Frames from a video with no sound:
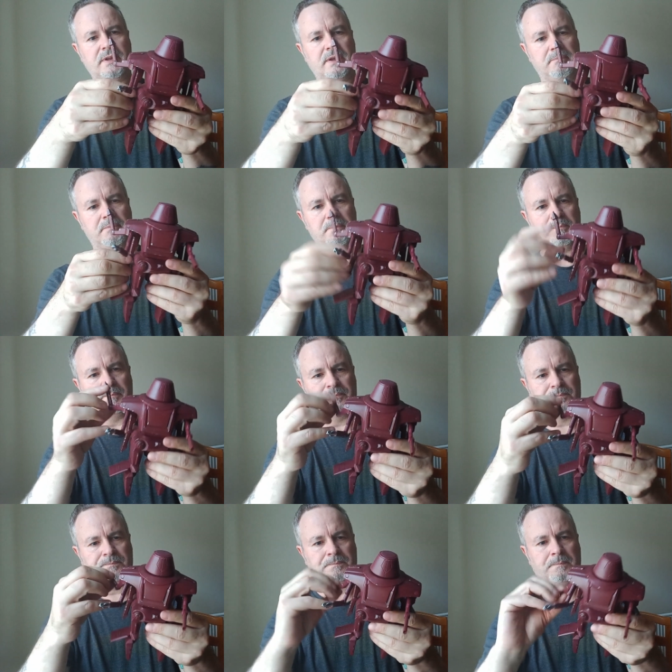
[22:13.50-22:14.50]
him
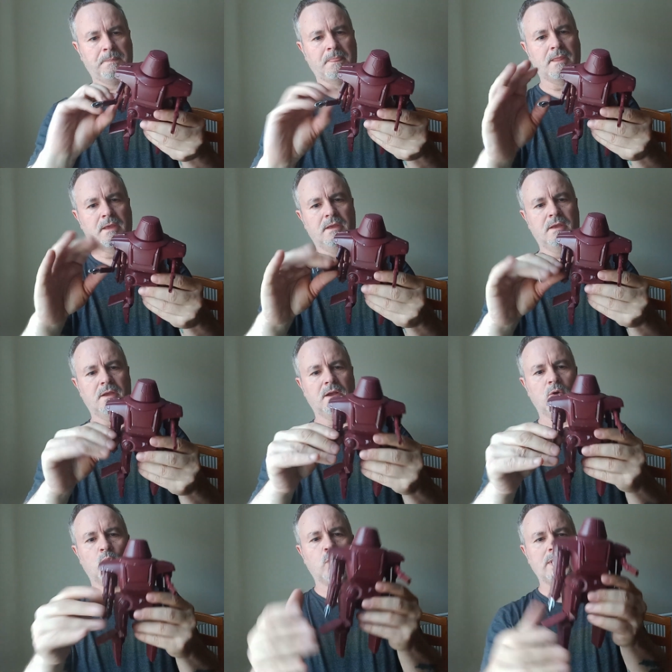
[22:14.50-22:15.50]

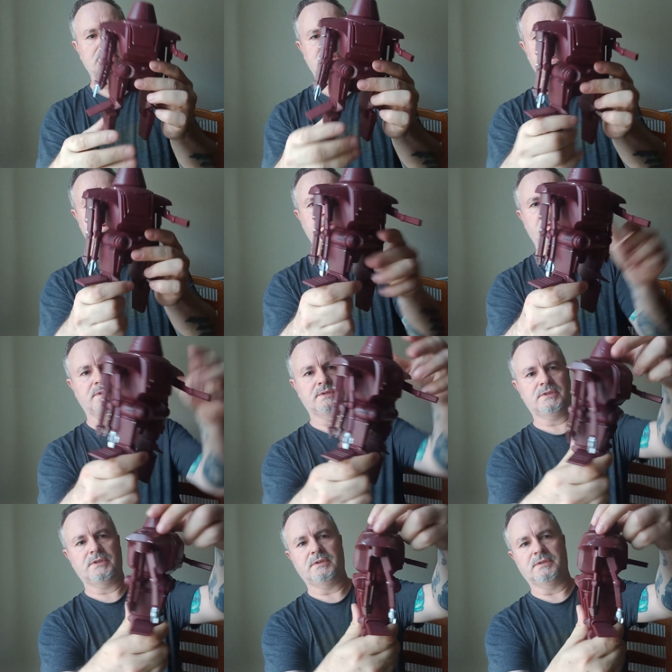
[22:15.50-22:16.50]
a waist that
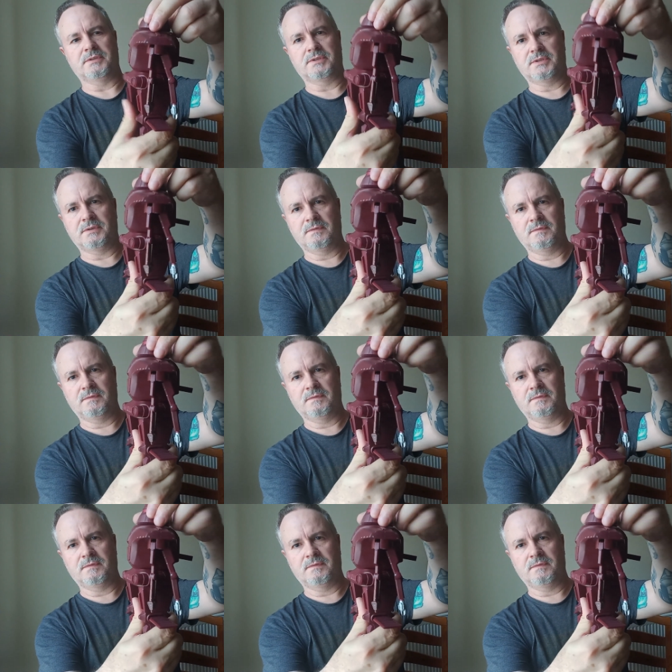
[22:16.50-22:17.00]
turns.